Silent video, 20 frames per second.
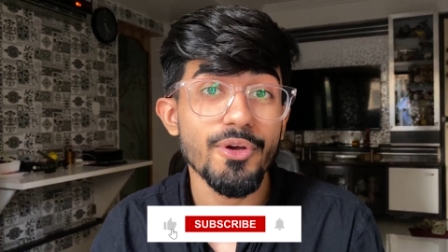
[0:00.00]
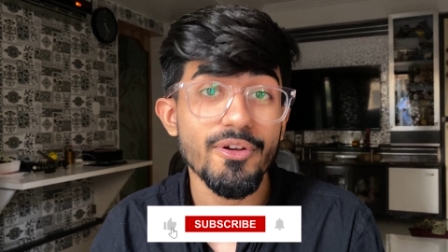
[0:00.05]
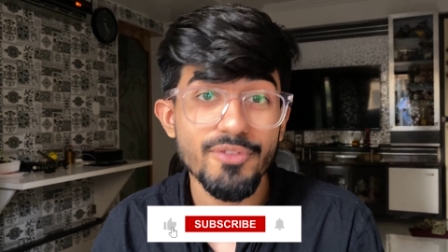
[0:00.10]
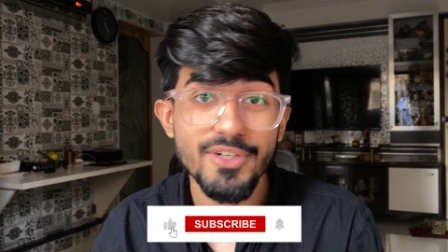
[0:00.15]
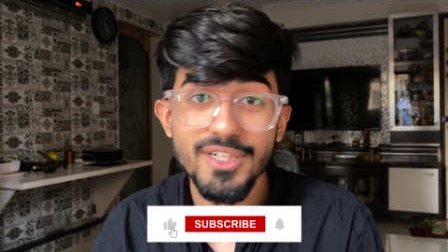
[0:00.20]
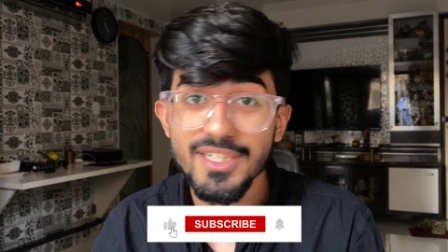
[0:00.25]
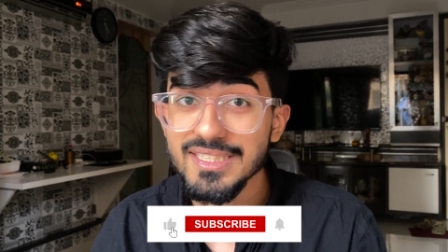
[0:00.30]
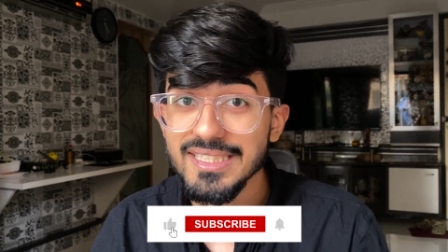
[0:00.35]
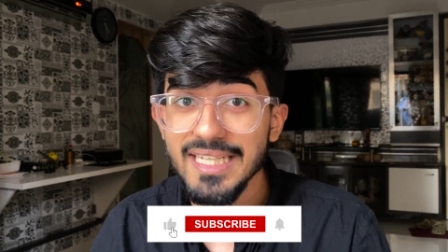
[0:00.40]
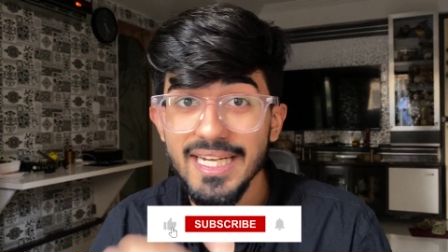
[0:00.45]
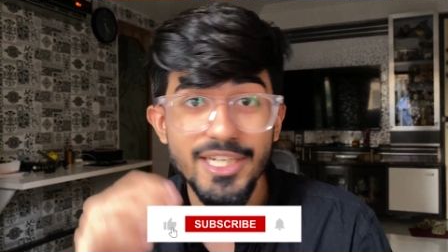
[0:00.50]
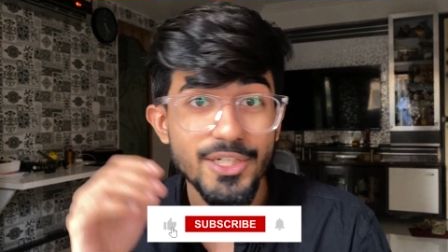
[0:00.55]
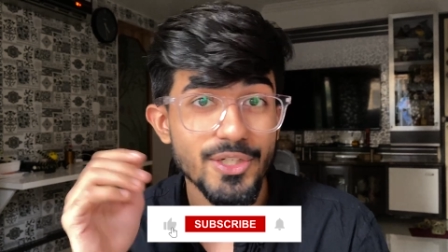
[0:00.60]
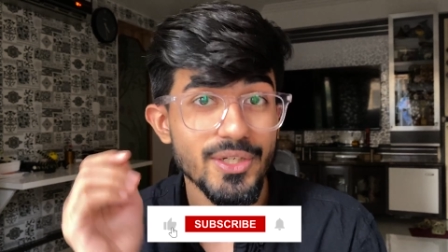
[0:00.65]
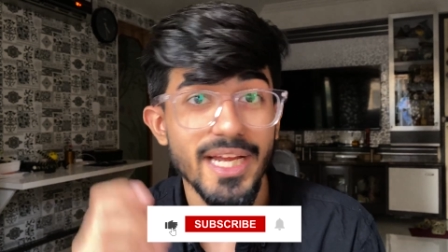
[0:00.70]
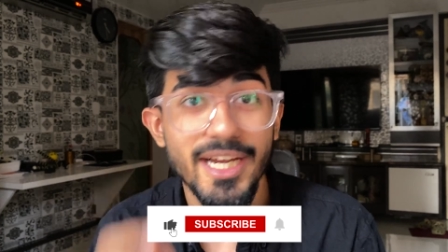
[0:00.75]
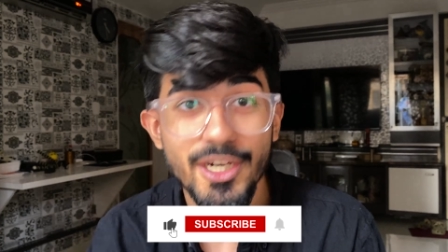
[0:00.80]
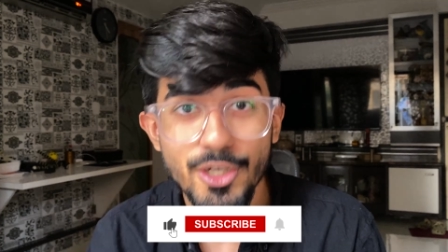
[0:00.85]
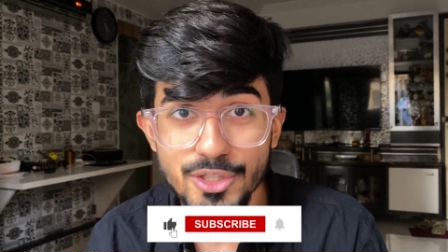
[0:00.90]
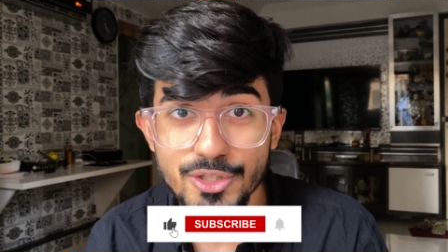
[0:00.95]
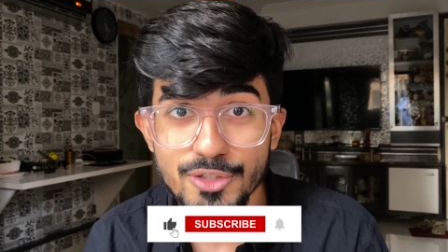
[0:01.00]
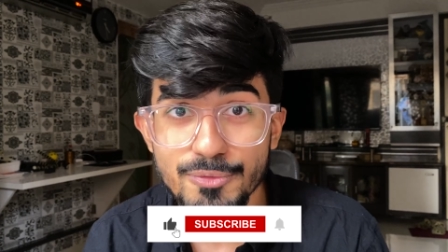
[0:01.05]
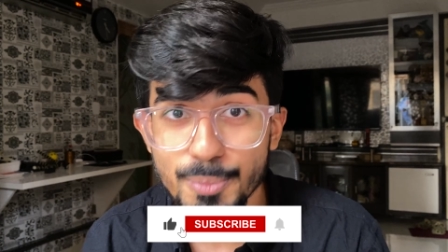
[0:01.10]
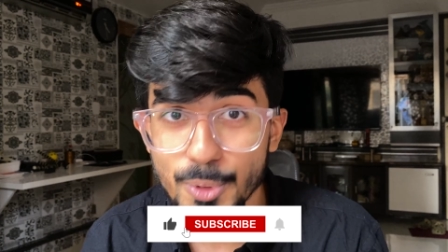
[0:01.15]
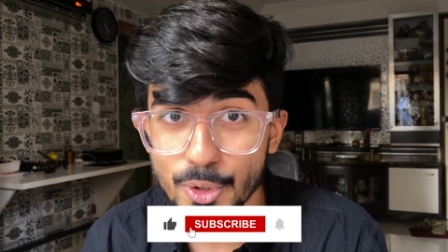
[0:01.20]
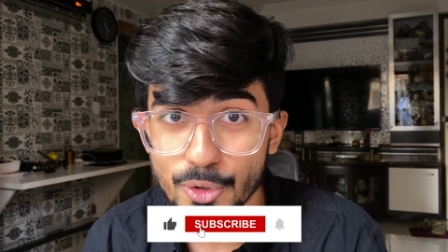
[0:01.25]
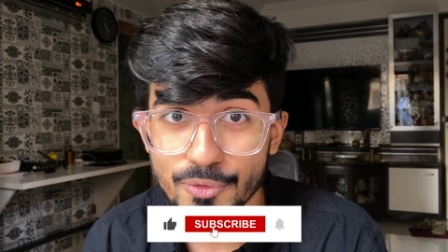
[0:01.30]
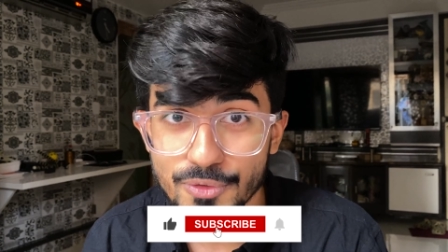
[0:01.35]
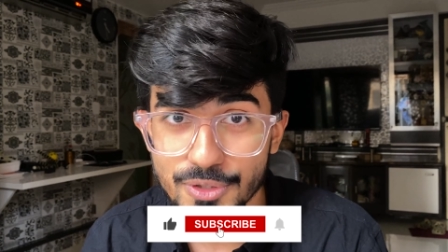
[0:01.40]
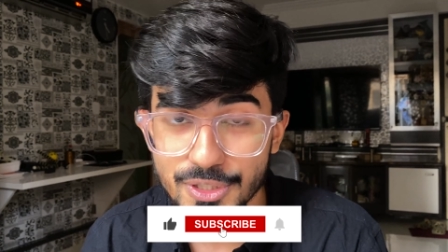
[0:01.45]
ever decide to get on the
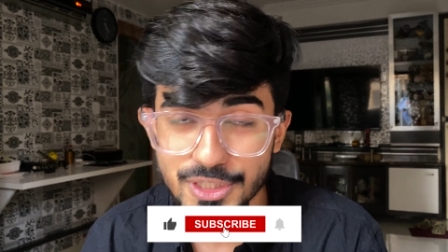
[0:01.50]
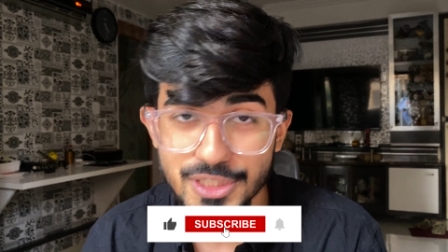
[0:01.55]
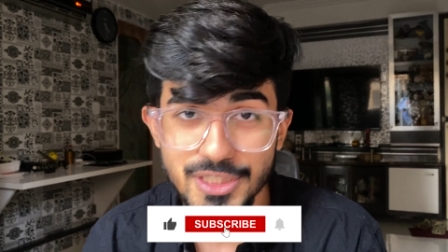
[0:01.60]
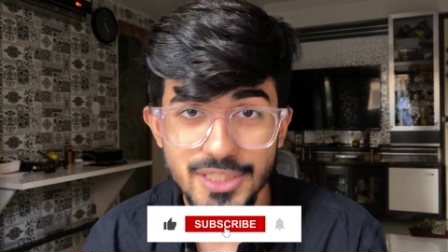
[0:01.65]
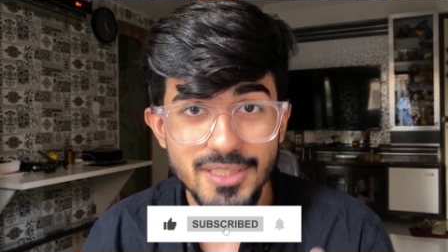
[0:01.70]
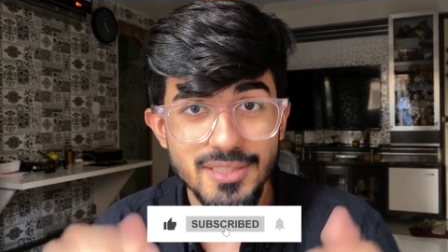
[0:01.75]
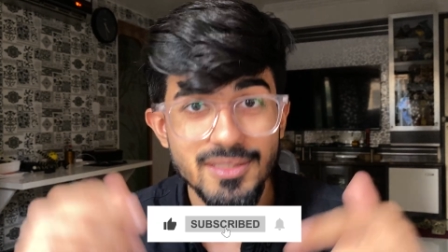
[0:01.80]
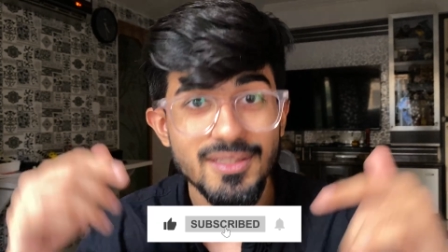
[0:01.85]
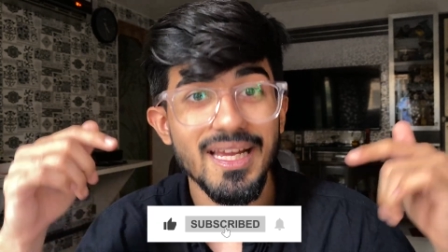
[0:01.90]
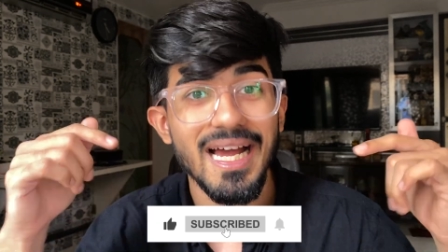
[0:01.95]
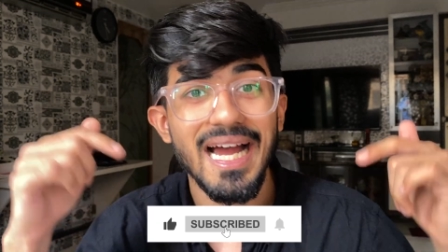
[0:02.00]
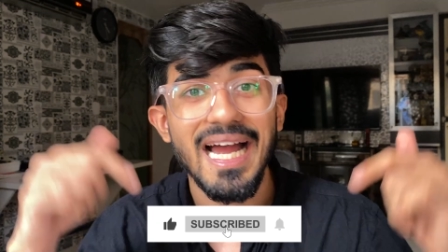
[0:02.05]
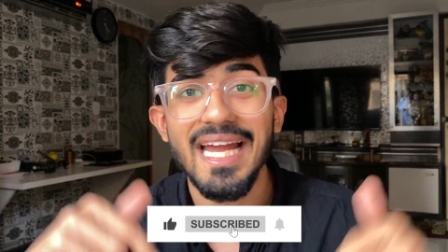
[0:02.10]
pro version,